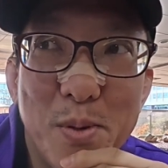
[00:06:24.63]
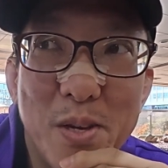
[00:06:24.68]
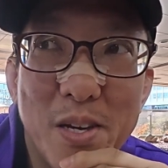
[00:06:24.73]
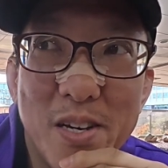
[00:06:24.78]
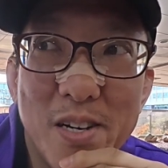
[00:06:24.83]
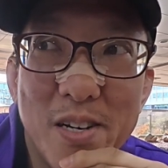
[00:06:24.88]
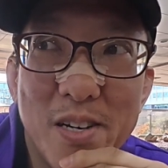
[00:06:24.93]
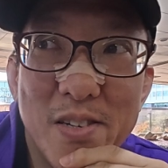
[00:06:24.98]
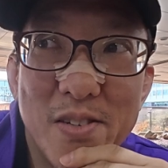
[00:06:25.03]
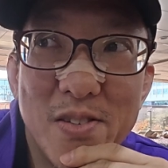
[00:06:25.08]

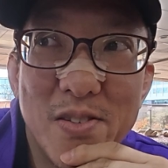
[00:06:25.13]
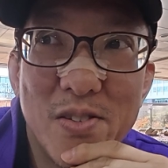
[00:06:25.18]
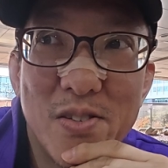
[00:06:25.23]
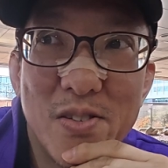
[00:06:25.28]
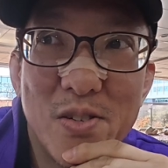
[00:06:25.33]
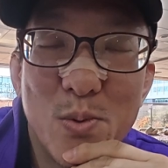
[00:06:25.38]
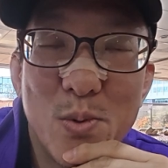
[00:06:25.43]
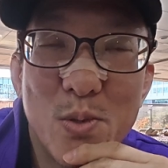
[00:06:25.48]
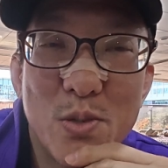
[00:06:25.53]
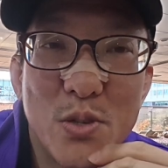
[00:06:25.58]
because
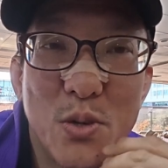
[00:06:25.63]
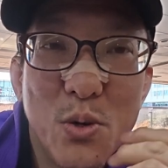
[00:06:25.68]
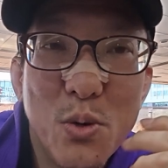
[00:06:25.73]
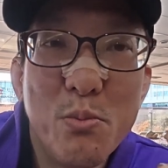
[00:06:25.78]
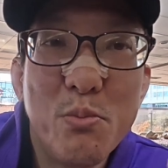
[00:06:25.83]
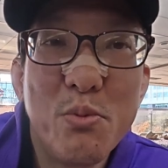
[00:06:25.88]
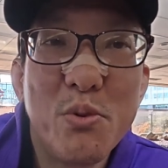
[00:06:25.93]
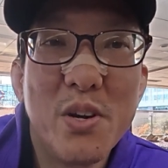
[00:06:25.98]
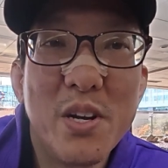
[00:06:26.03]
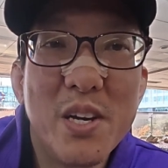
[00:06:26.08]
she was so
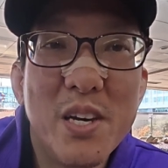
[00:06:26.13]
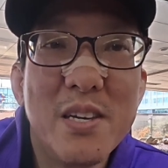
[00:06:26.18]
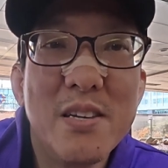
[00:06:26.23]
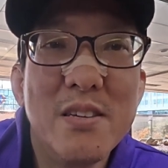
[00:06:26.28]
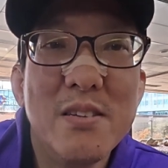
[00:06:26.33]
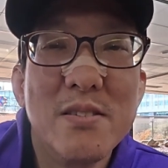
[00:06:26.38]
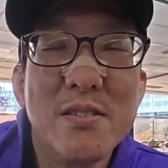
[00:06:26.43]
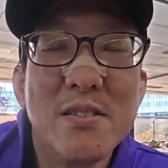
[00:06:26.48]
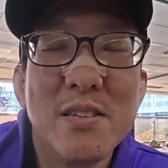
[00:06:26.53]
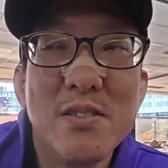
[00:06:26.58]

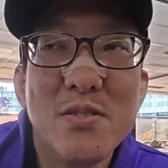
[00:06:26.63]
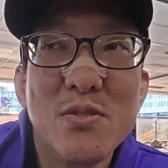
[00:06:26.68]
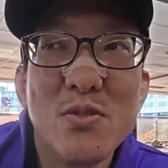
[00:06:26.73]
praised and